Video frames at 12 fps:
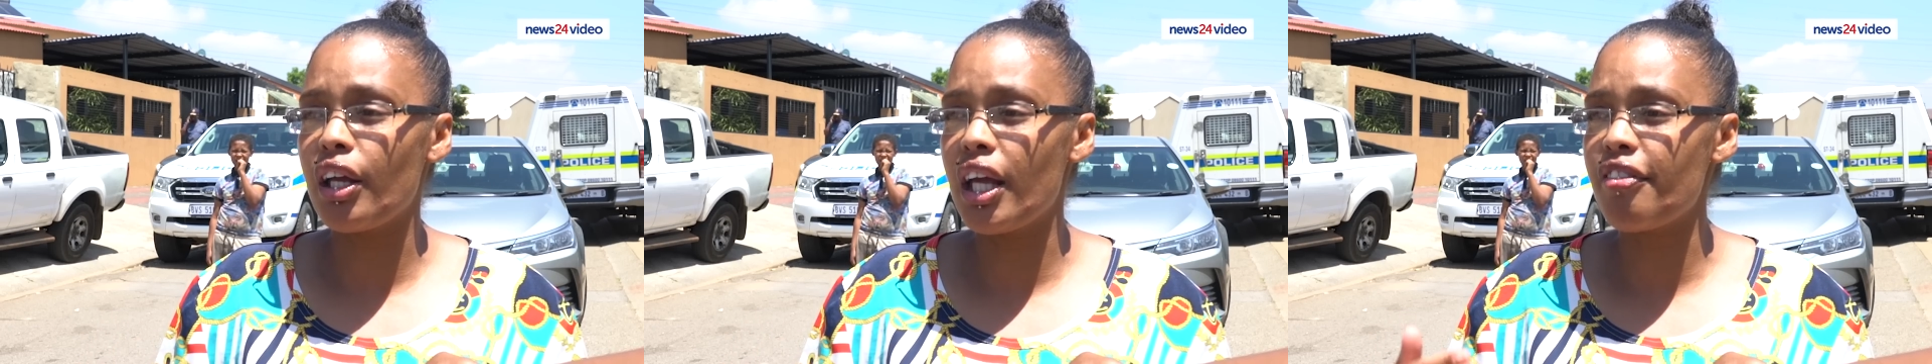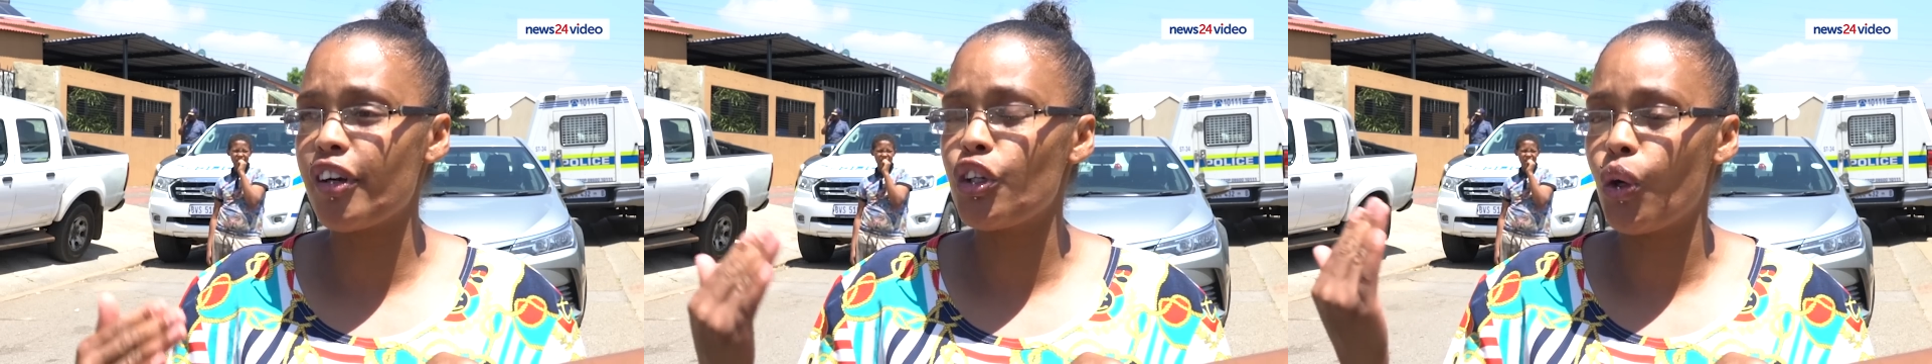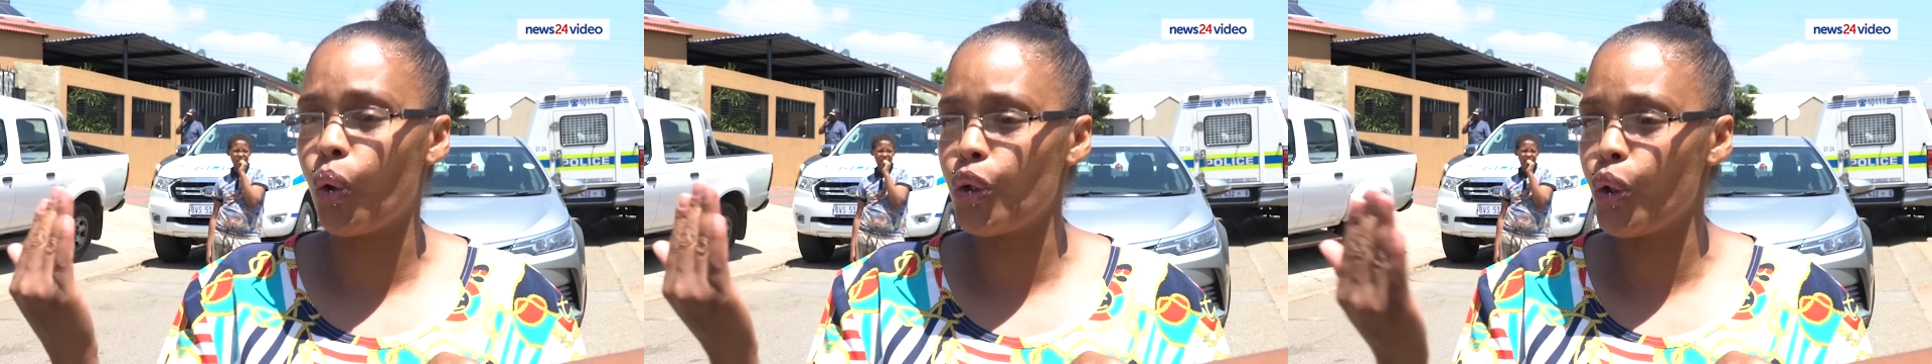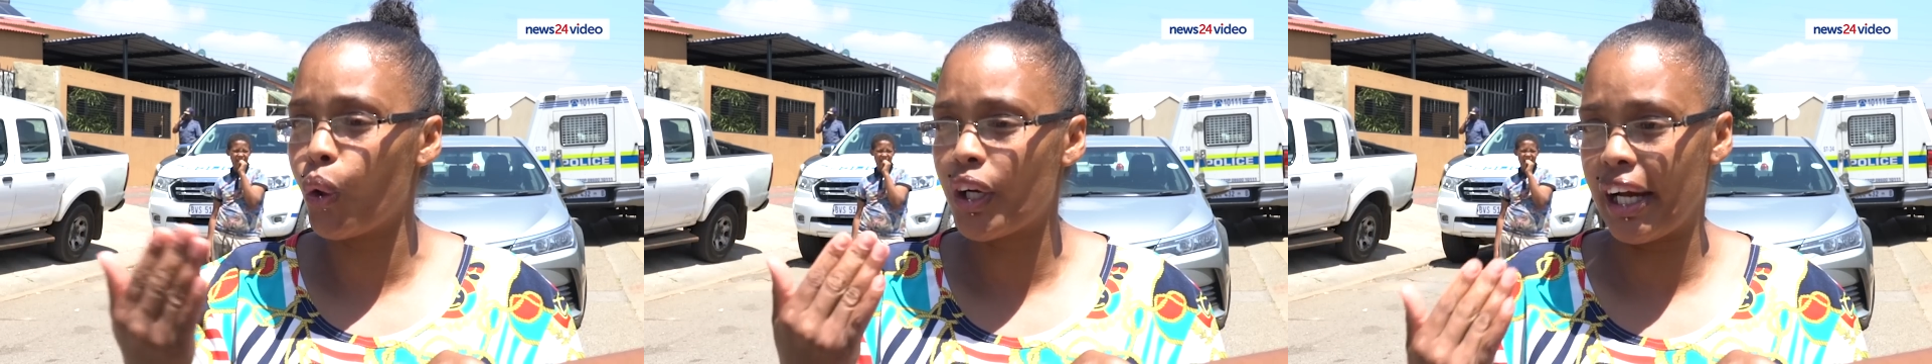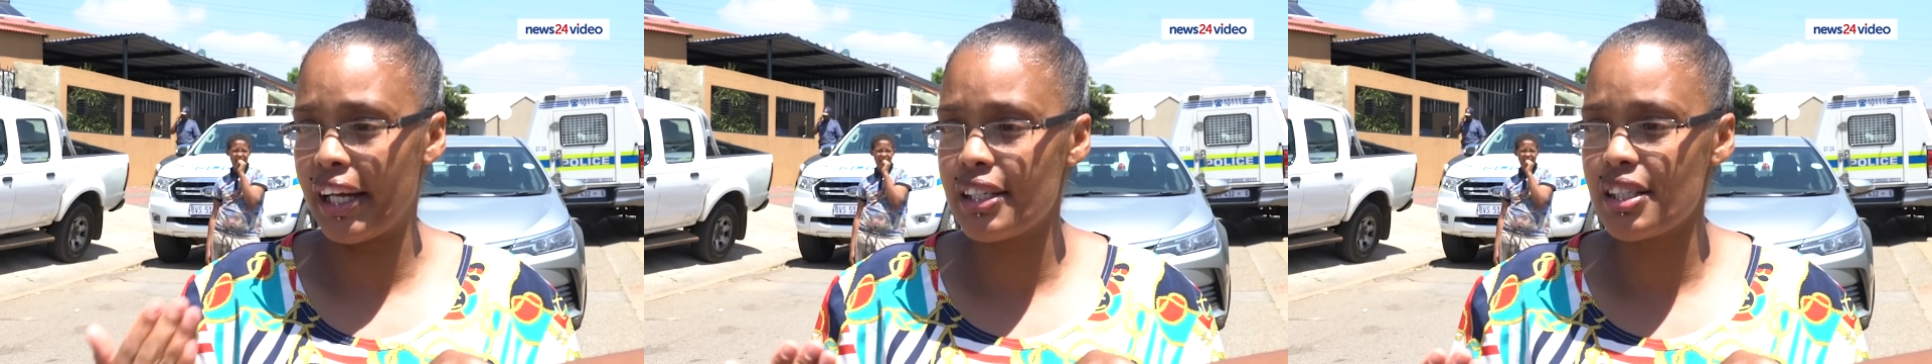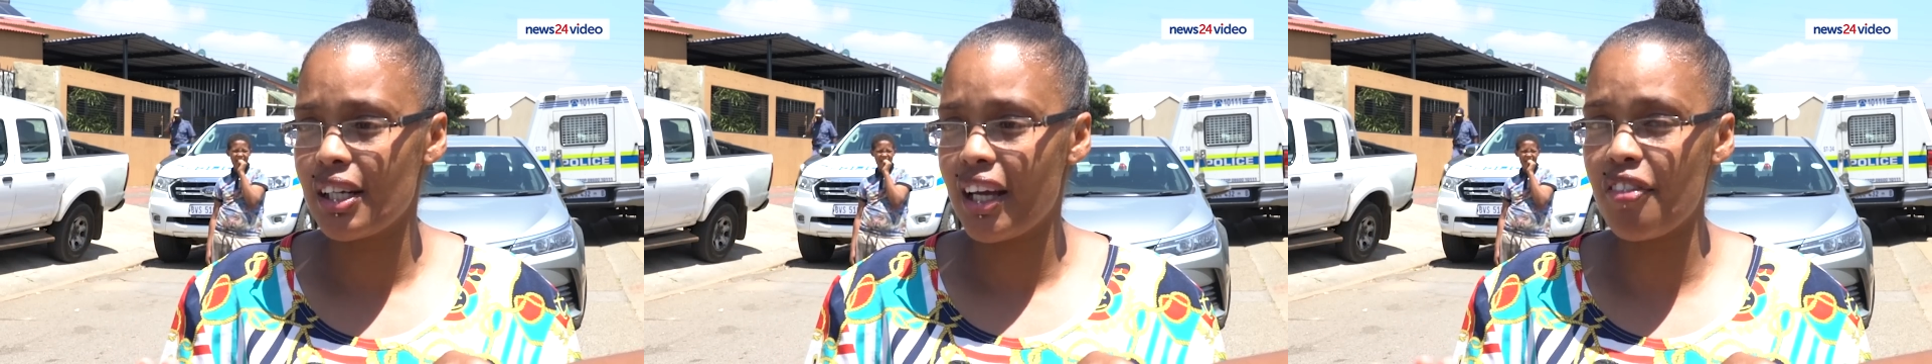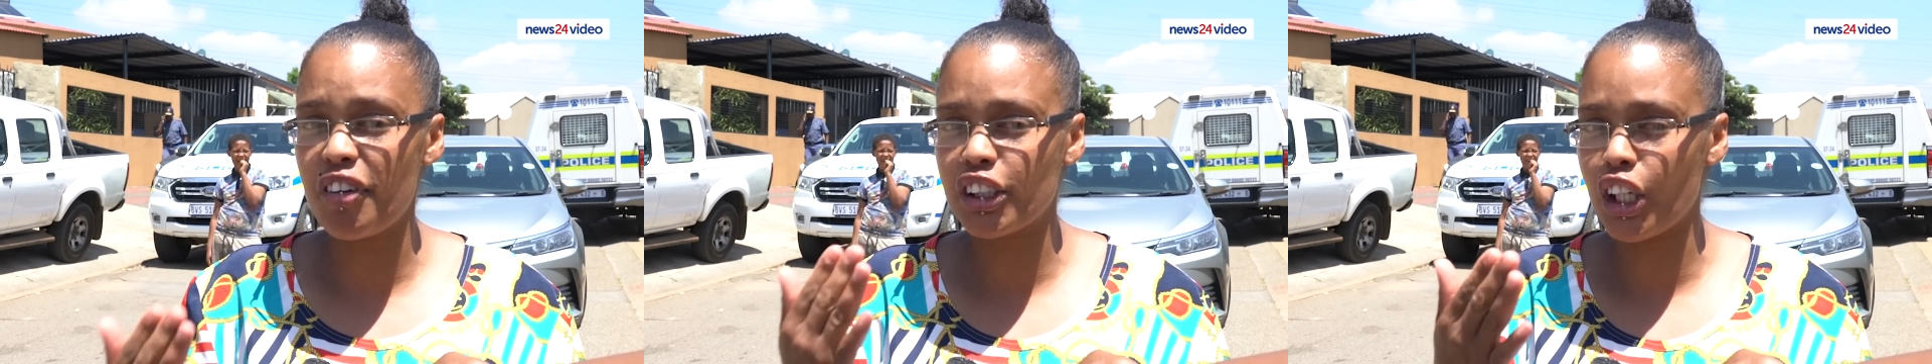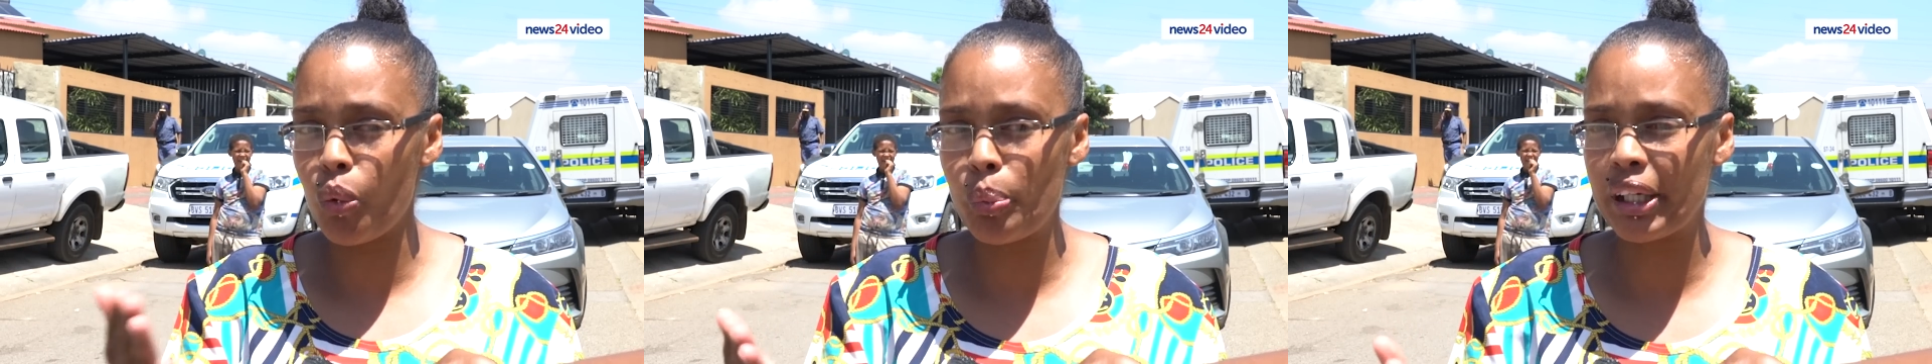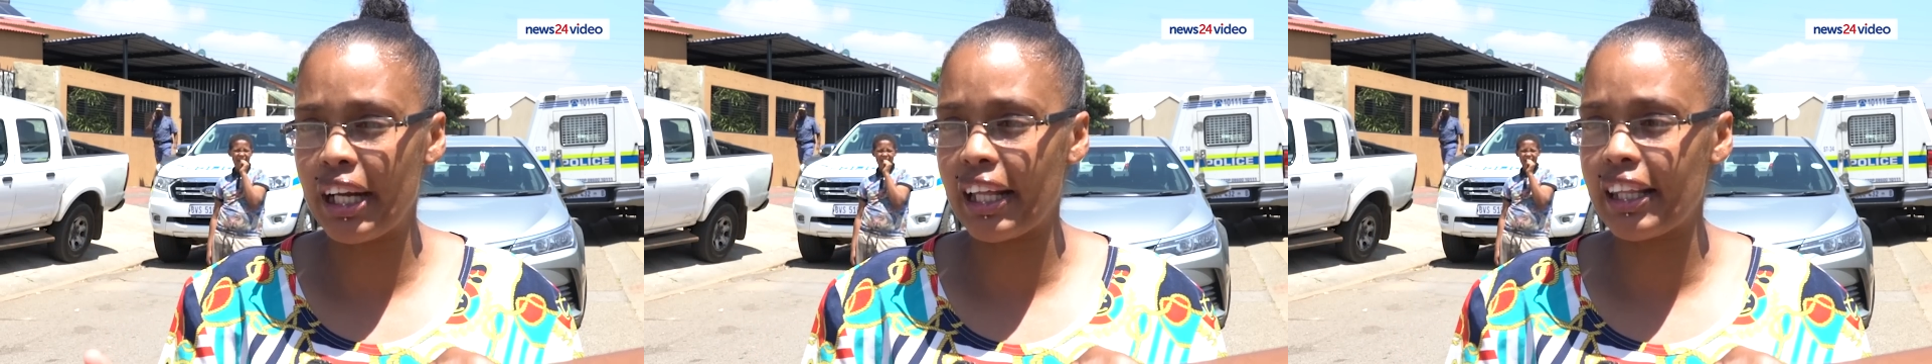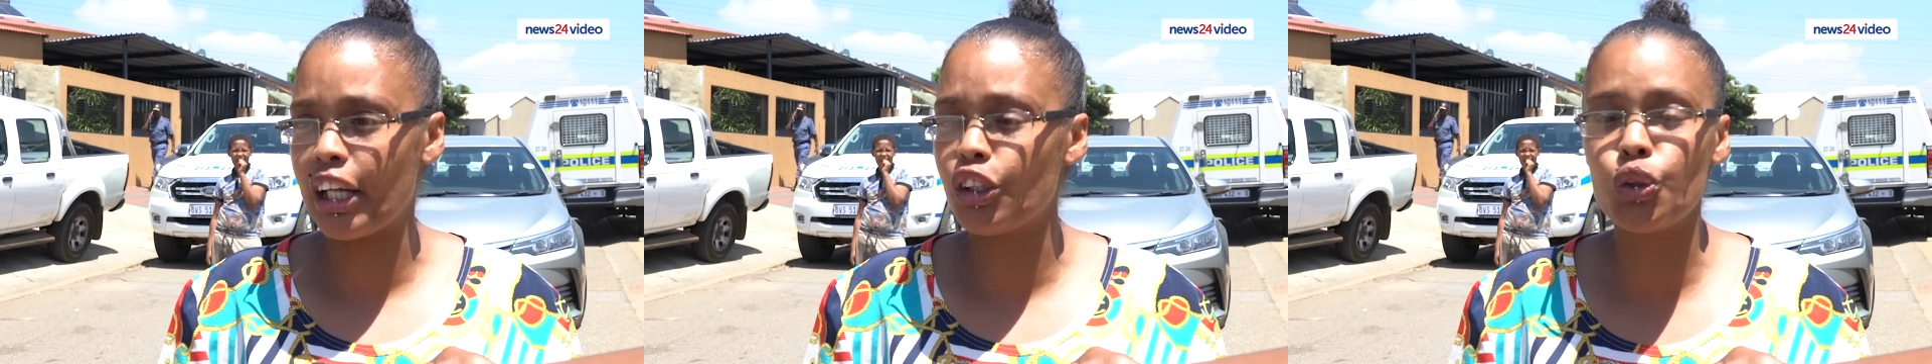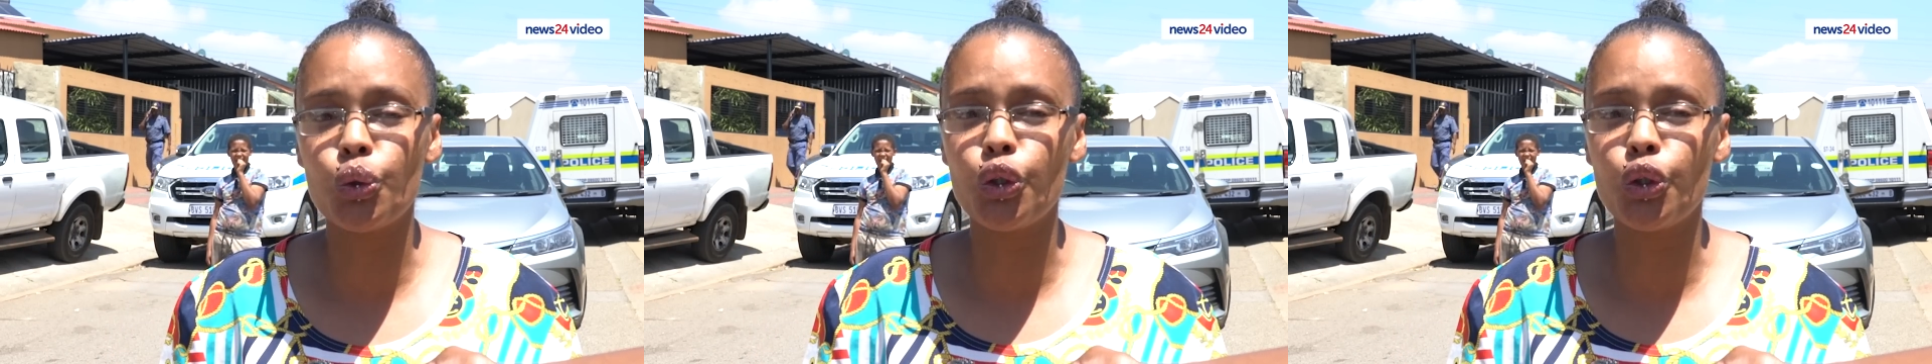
even your gate, if it's open like that,